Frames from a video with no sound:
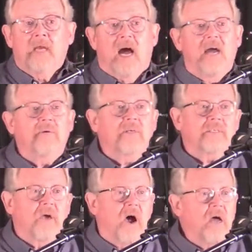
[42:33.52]
I
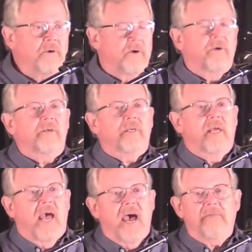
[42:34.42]
was honored
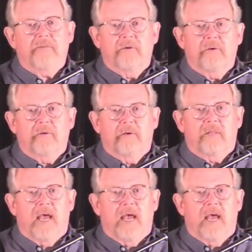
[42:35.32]
after